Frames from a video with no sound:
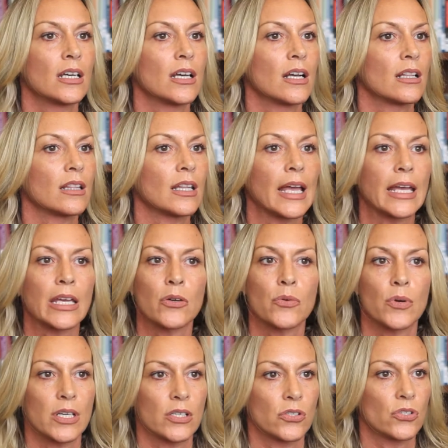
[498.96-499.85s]

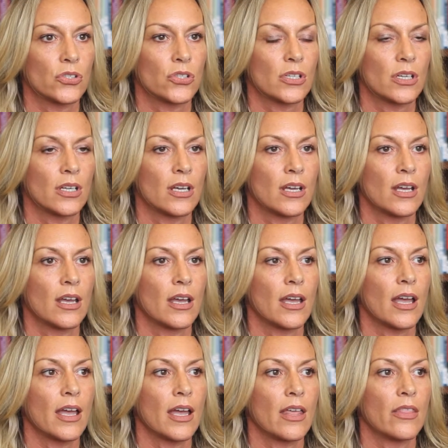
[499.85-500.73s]
language.
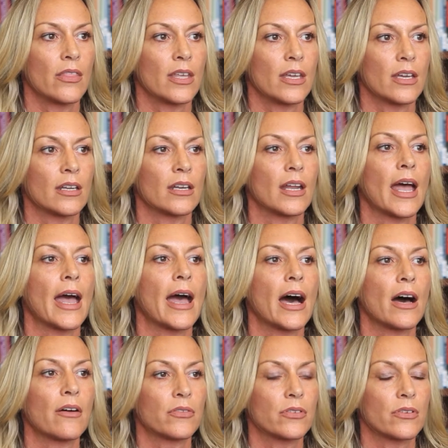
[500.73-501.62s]
And then
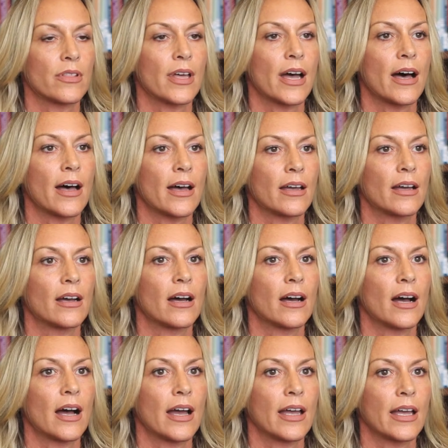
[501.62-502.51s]
after that,
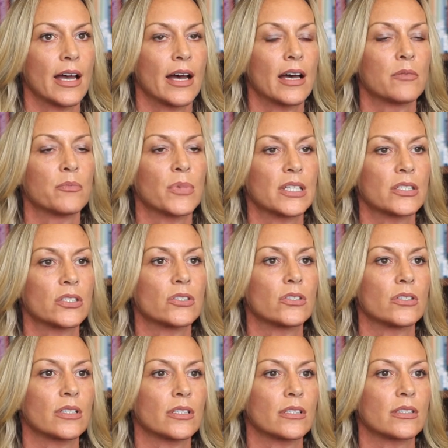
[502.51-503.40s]
I had my
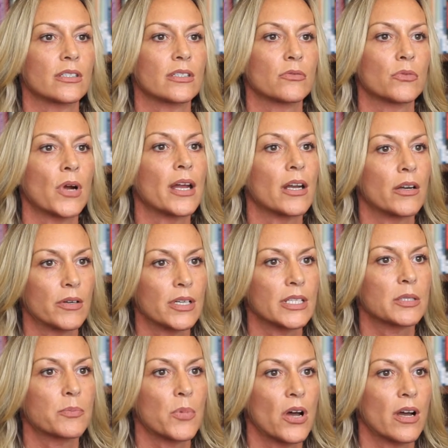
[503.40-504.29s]
students write a
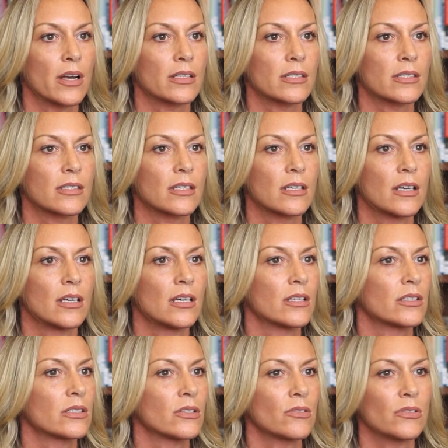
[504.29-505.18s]
response.
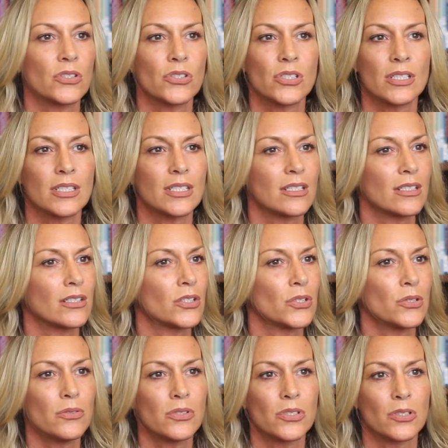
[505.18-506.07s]
So it was just a
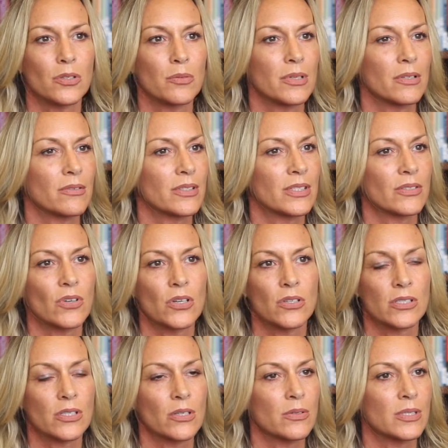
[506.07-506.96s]
YouTube. It was
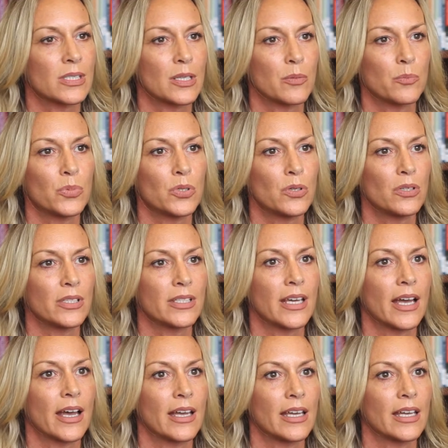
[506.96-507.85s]
so simple,
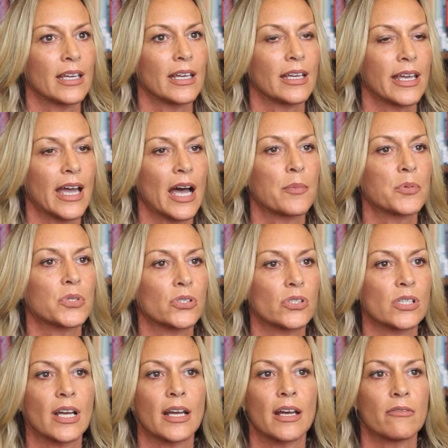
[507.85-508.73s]
yet it
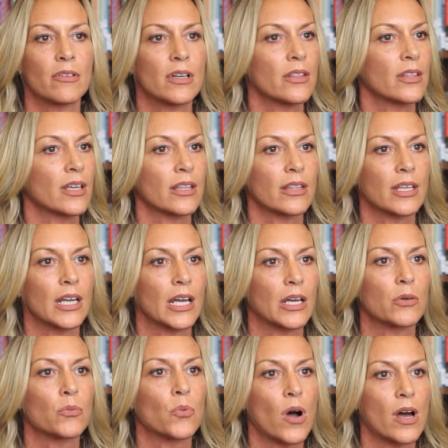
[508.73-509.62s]
captured everything that
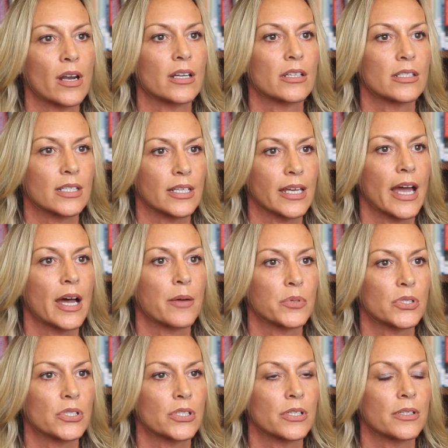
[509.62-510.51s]
I'd want it to
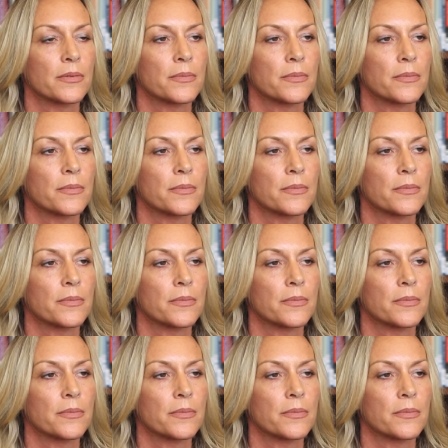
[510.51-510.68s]
capture.